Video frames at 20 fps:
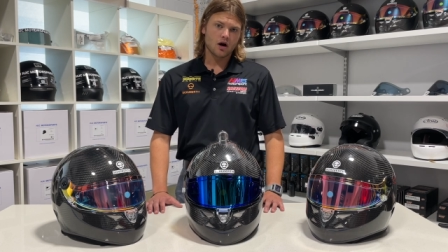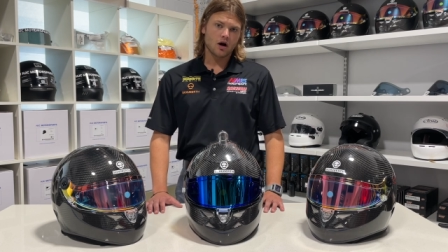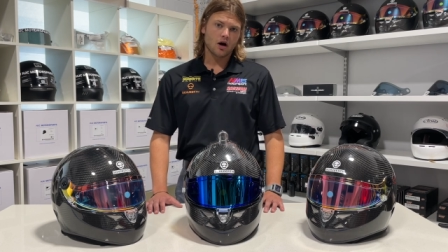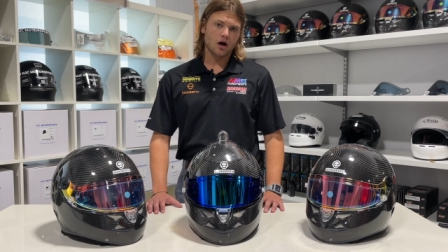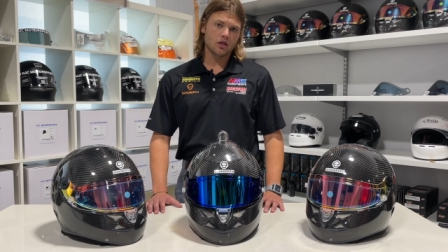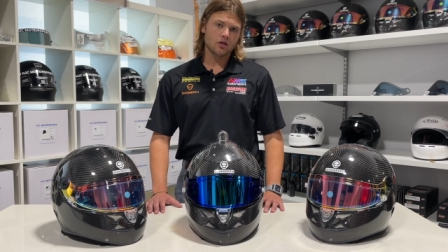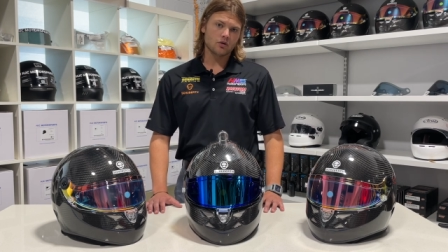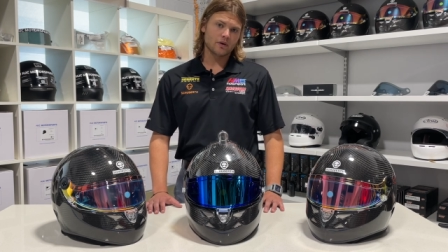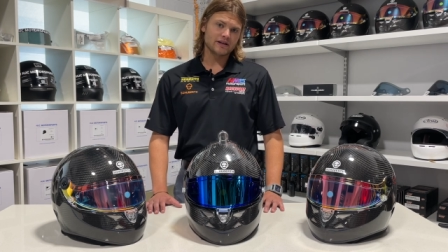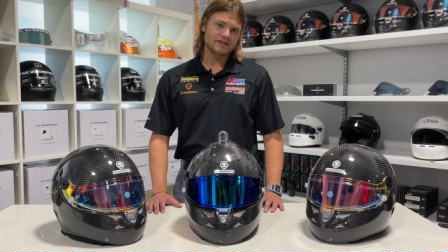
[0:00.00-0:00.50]

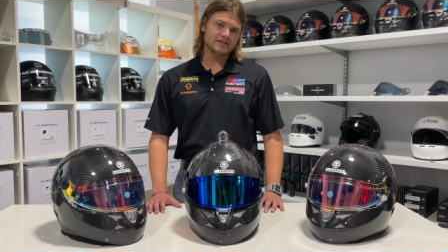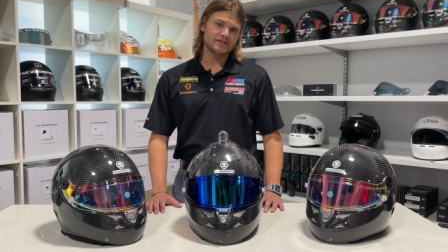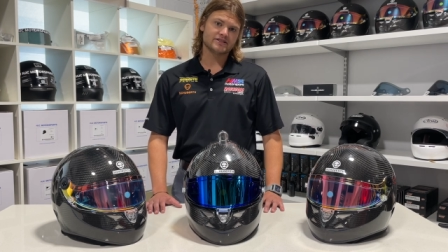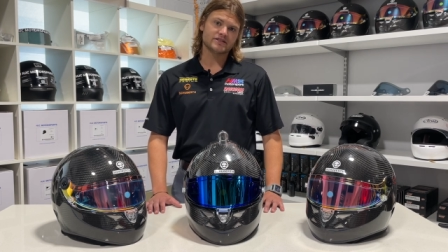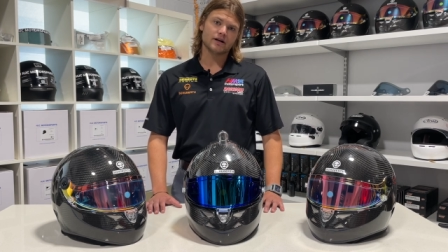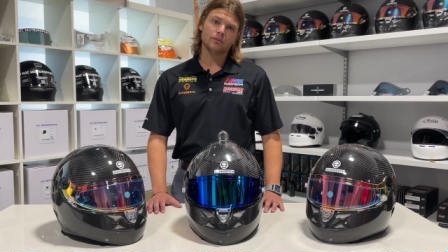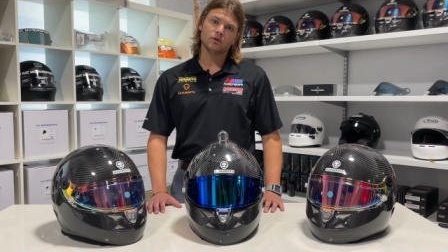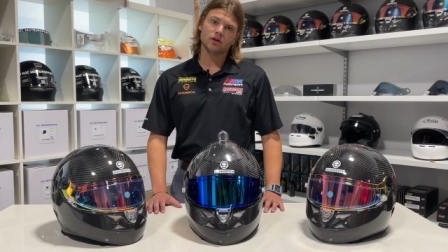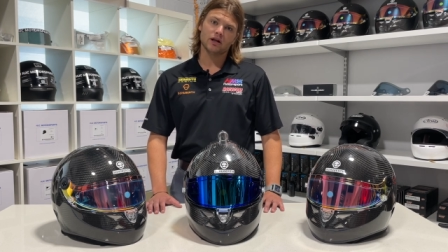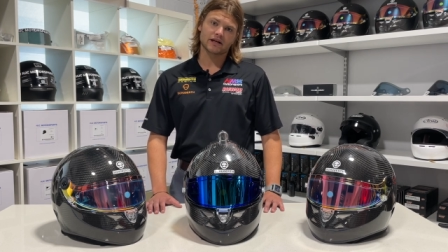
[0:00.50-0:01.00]
all the way to
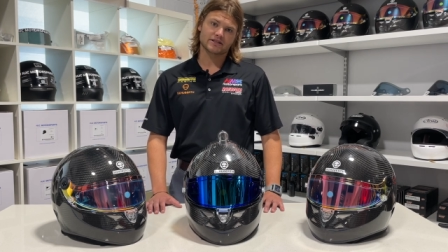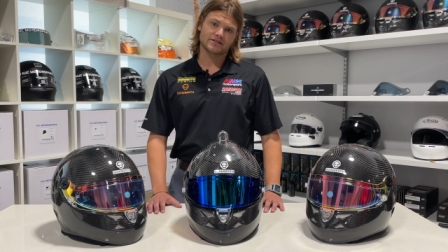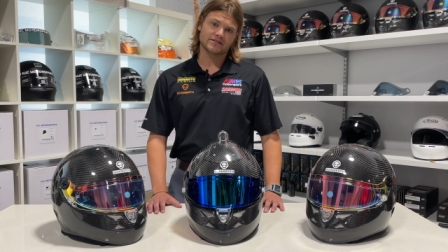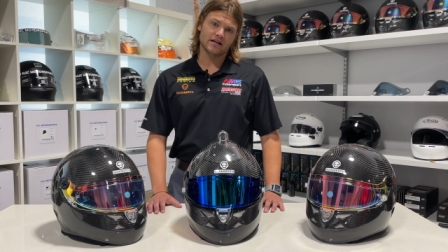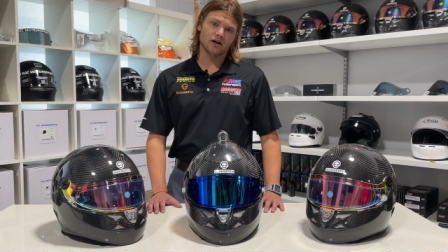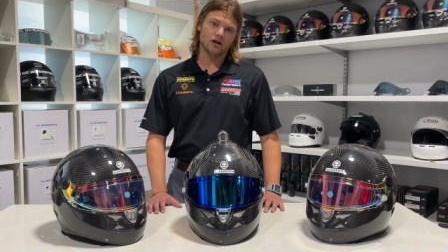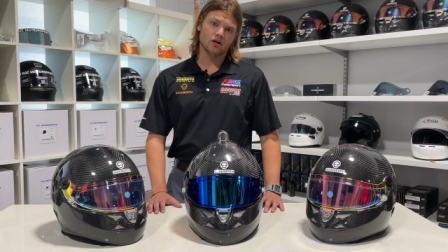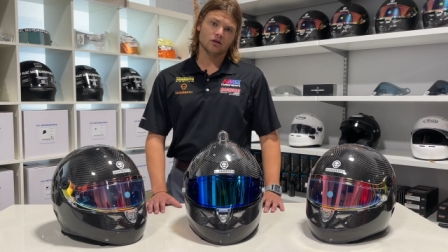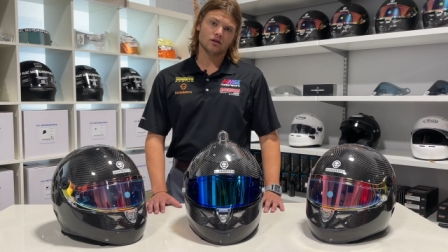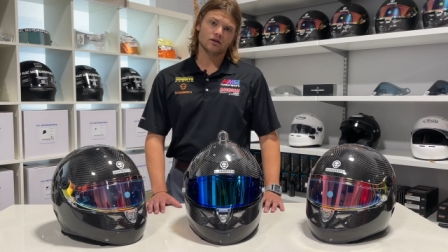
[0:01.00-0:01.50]
double
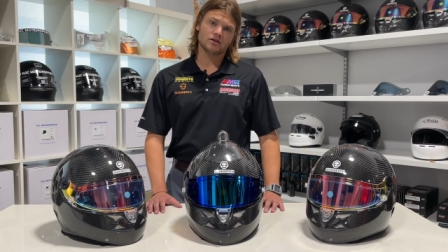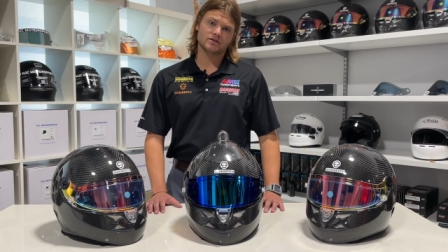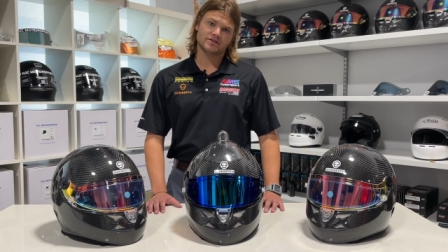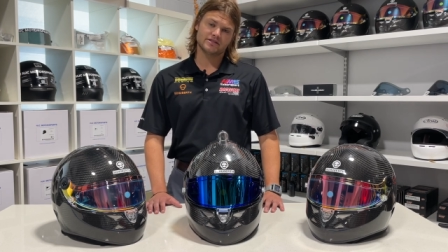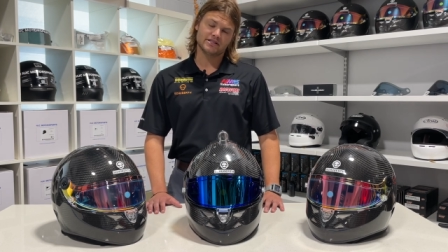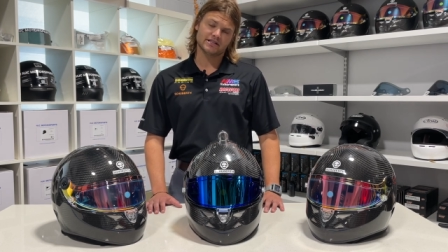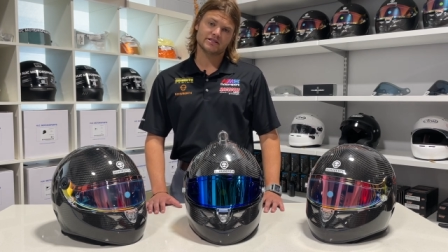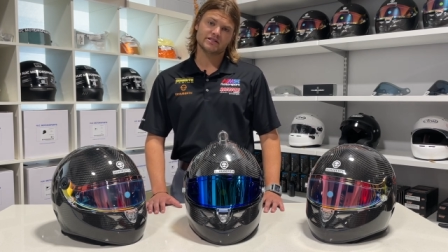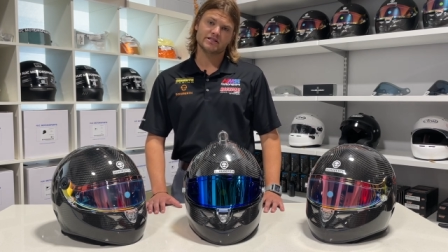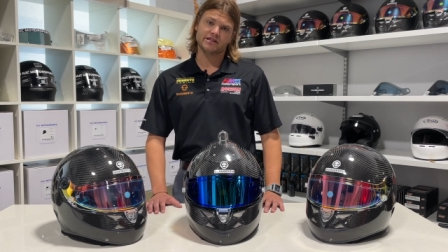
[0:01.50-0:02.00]
XL
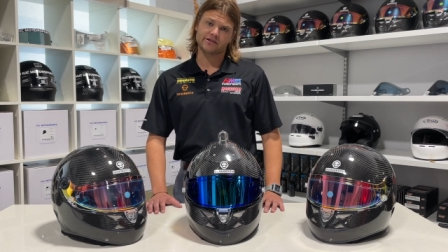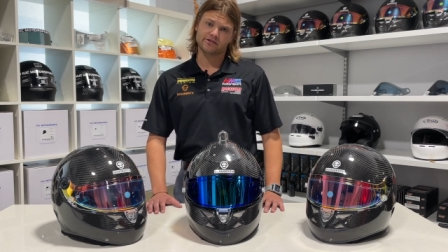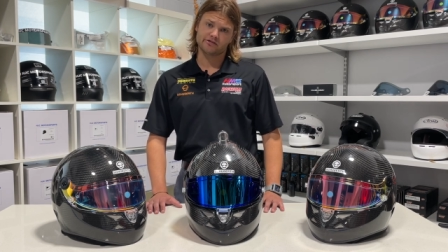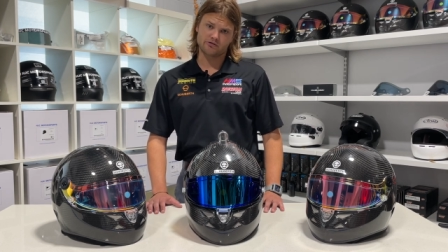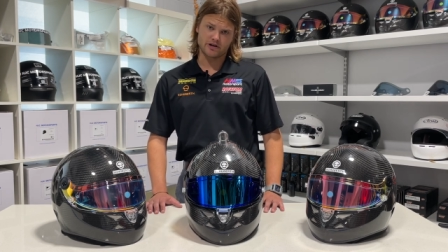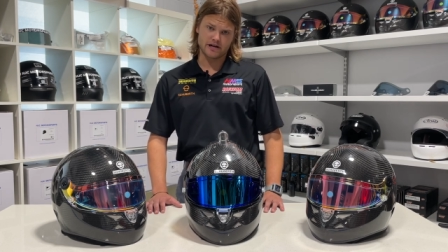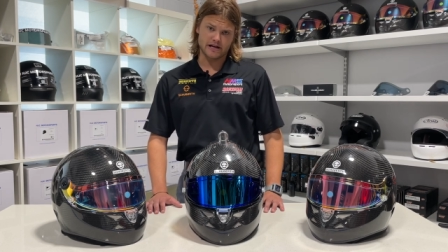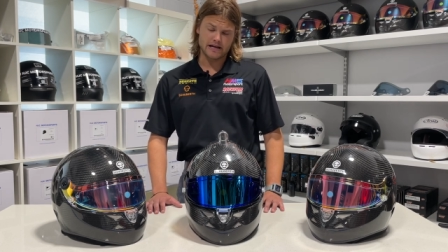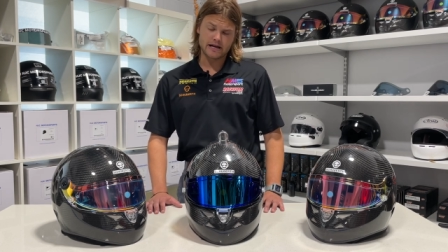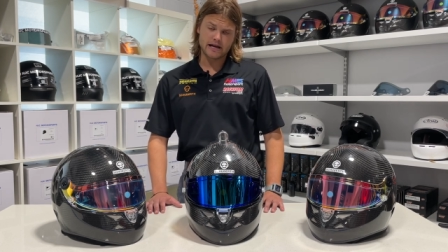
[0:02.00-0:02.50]

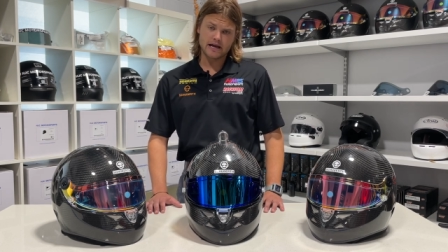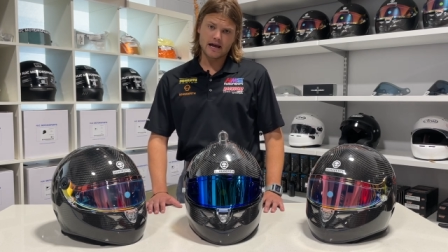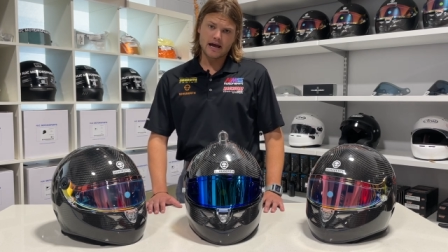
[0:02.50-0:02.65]
63.